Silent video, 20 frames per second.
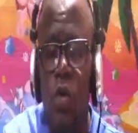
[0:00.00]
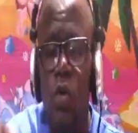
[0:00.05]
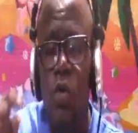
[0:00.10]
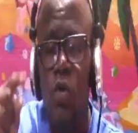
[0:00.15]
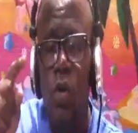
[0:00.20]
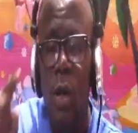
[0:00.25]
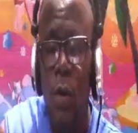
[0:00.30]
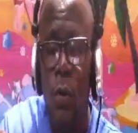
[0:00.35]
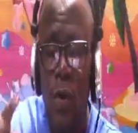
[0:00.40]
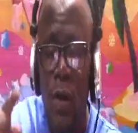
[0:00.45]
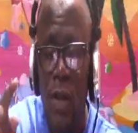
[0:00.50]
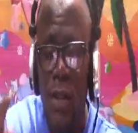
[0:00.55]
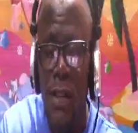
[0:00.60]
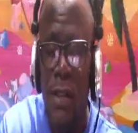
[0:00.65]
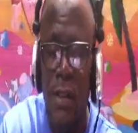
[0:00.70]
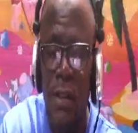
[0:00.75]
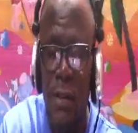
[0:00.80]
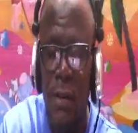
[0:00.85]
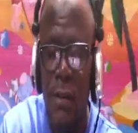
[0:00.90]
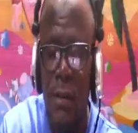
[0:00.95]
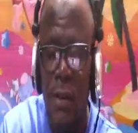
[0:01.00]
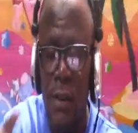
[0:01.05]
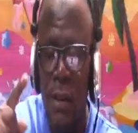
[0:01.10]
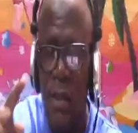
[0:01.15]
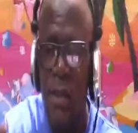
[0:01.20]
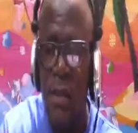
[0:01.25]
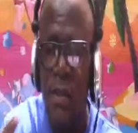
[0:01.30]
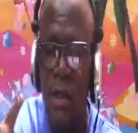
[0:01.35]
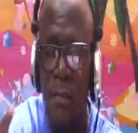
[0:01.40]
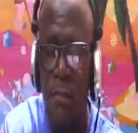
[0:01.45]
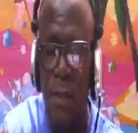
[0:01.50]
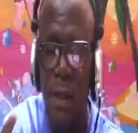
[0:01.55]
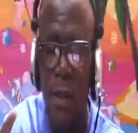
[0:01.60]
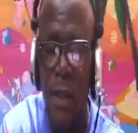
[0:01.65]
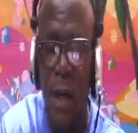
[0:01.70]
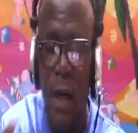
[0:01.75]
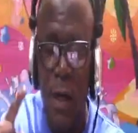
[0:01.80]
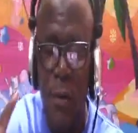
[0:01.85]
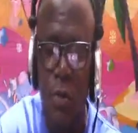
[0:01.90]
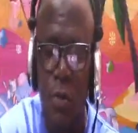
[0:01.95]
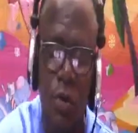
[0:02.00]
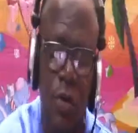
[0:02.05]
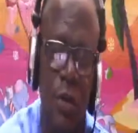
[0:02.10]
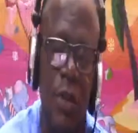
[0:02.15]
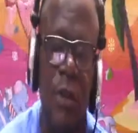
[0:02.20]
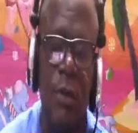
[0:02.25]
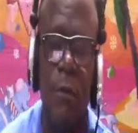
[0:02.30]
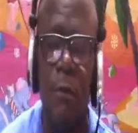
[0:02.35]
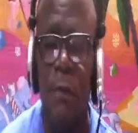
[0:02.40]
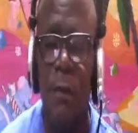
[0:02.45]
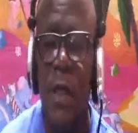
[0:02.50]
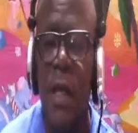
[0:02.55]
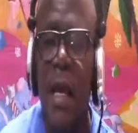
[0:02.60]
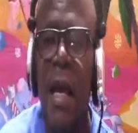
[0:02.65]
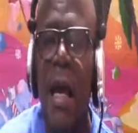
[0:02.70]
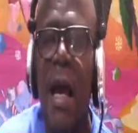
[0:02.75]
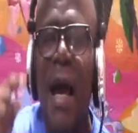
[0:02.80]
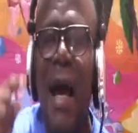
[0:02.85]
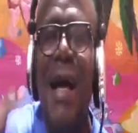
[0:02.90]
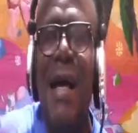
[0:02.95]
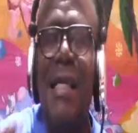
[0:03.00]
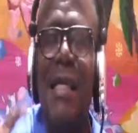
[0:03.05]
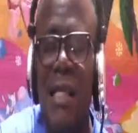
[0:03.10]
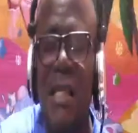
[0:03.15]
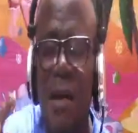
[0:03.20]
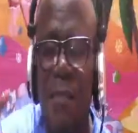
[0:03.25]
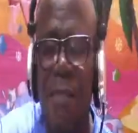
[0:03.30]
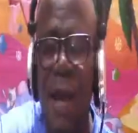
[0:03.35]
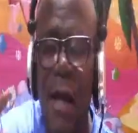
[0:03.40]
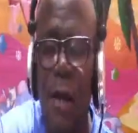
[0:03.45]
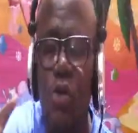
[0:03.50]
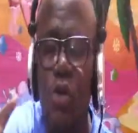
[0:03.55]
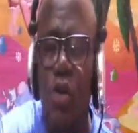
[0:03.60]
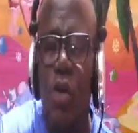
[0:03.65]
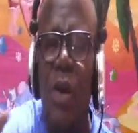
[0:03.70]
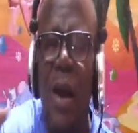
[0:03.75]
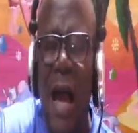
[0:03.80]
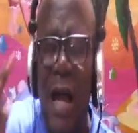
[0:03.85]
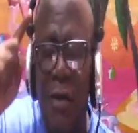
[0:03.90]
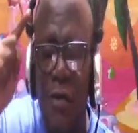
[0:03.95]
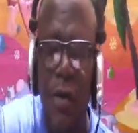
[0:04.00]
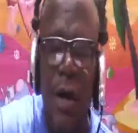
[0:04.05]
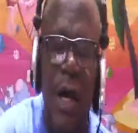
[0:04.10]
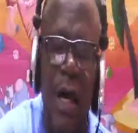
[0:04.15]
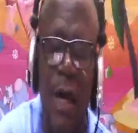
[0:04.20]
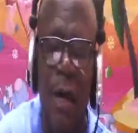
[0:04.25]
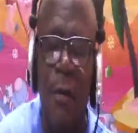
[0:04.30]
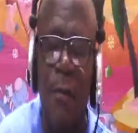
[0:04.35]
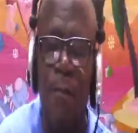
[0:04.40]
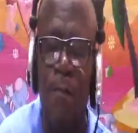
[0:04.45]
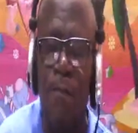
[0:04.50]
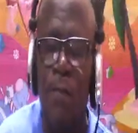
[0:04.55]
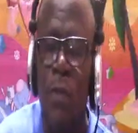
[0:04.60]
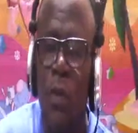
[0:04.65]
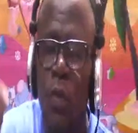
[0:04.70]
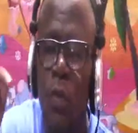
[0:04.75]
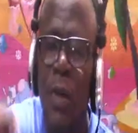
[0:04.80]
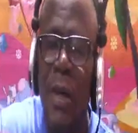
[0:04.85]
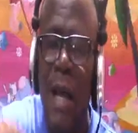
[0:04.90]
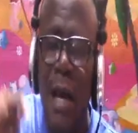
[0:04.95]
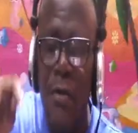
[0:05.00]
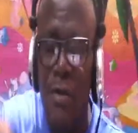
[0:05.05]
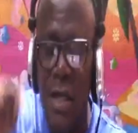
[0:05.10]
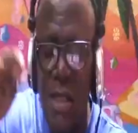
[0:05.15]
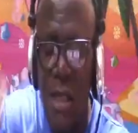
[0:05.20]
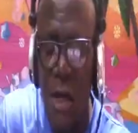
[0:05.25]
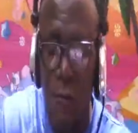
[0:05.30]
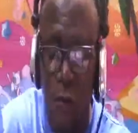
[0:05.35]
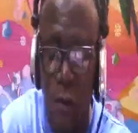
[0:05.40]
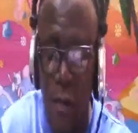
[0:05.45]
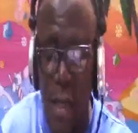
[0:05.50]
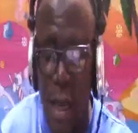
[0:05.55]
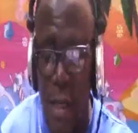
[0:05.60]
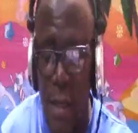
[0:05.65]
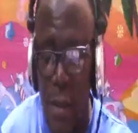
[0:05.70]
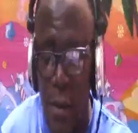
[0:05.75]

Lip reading: you are watching is the bitter truth. And in India, do you agree with Adwoa Safo that